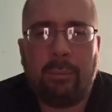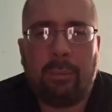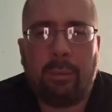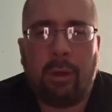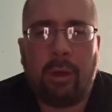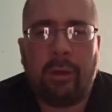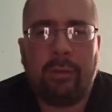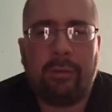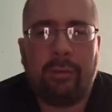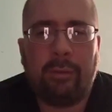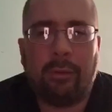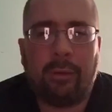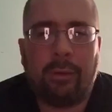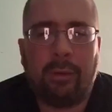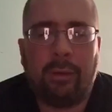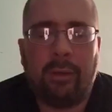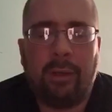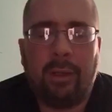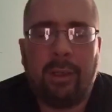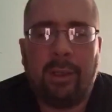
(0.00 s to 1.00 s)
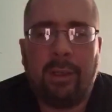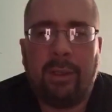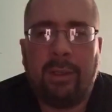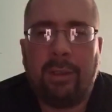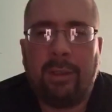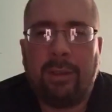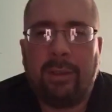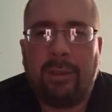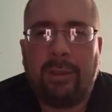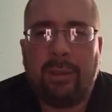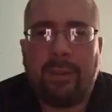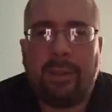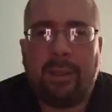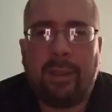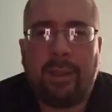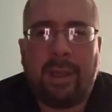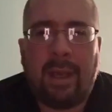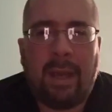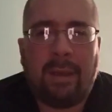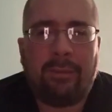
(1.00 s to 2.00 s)
brought your
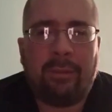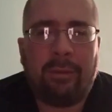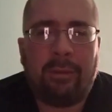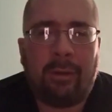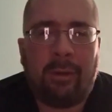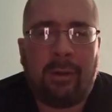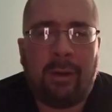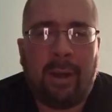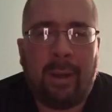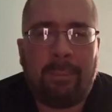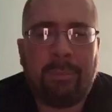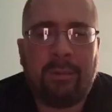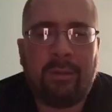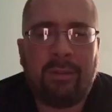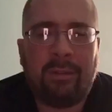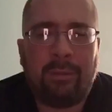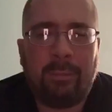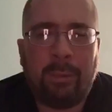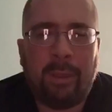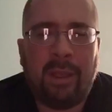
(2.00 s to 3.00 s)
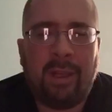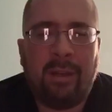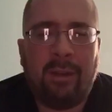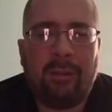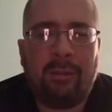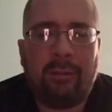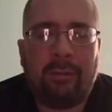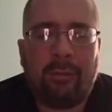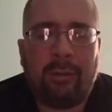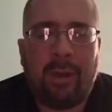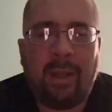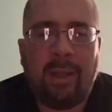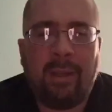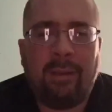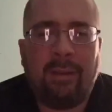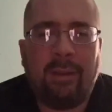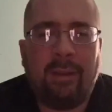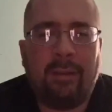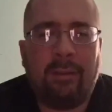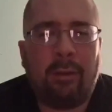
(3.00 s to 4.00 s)
avatar up to speed and
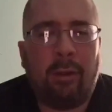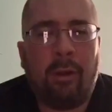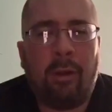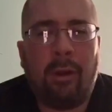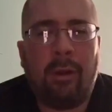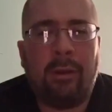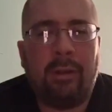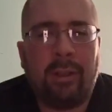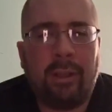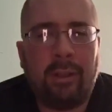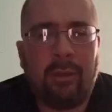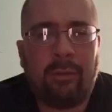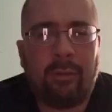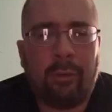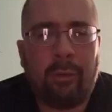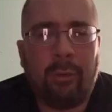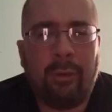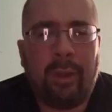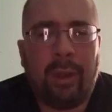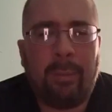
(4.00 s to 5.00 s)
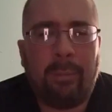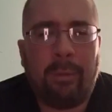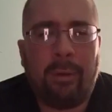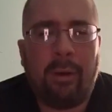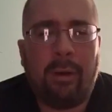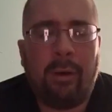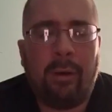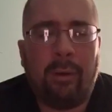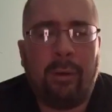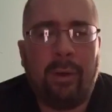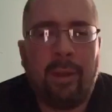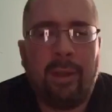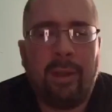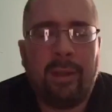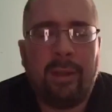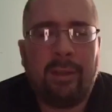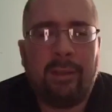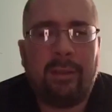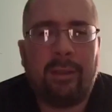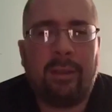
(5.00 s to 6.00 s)
strength. It's hard to control that ball
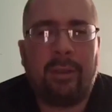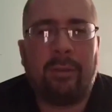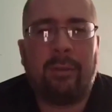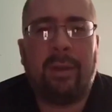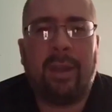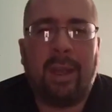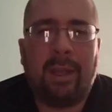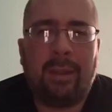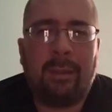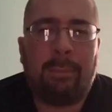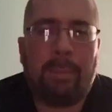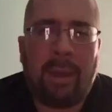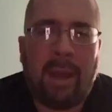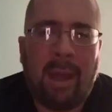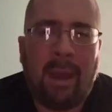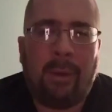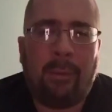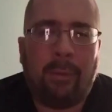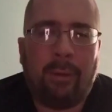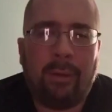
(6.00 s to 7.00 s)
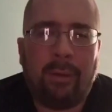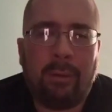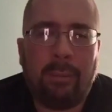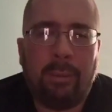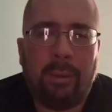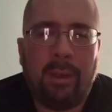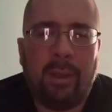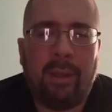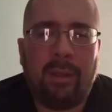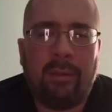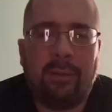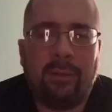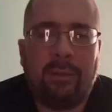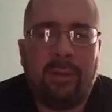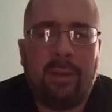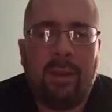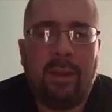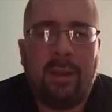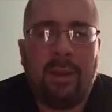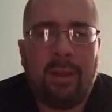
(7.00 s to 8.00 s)
to create the power it
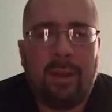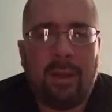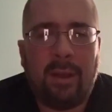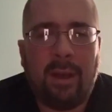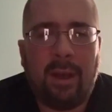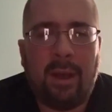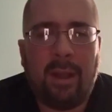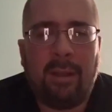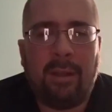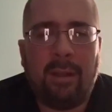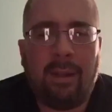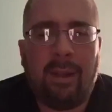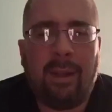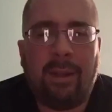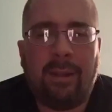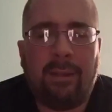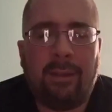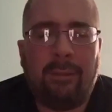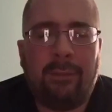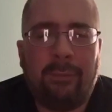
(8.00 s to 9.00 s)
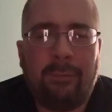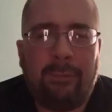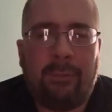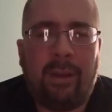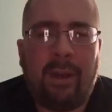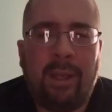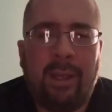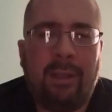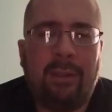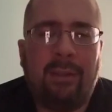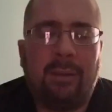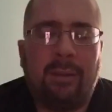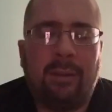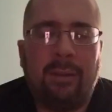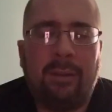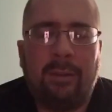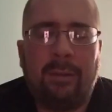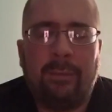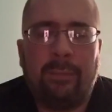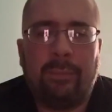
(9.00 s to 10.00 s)
depends. Unlike the
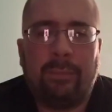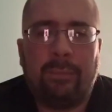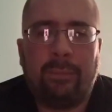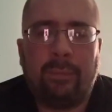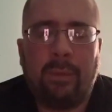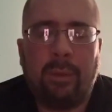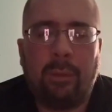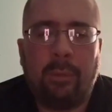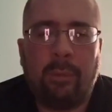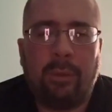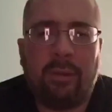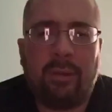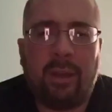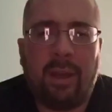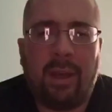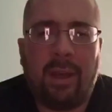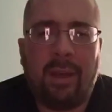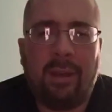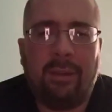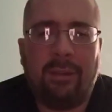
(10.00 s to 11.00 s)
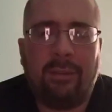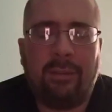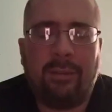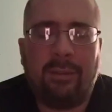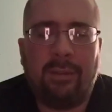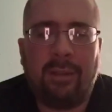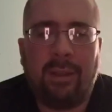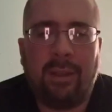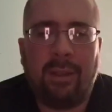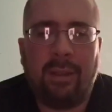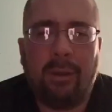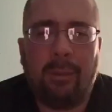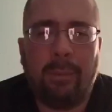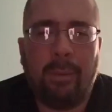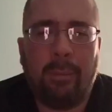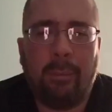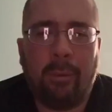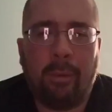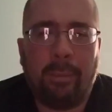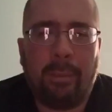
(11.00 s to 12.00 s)
fight, which has a
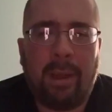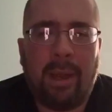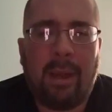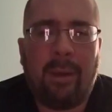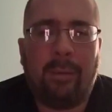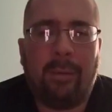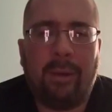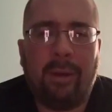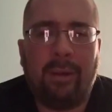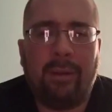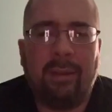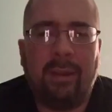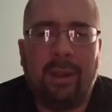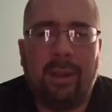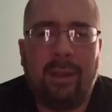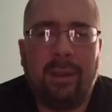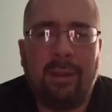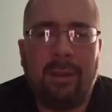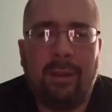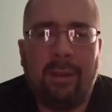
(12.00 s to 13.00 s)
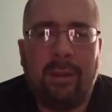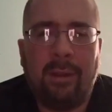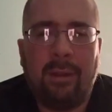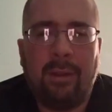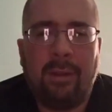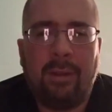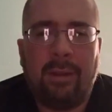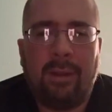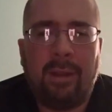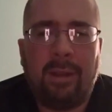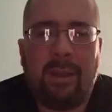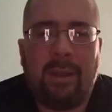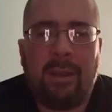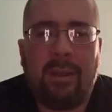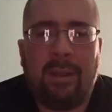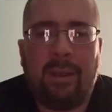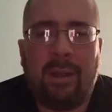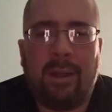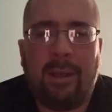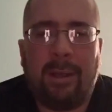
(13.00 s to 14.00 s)
little bit more power, I think,
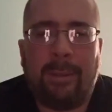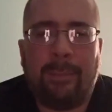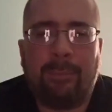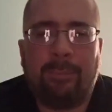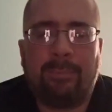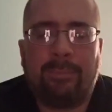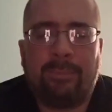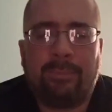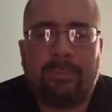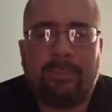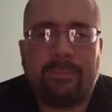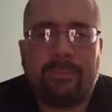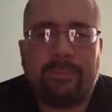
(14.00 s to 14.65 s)
and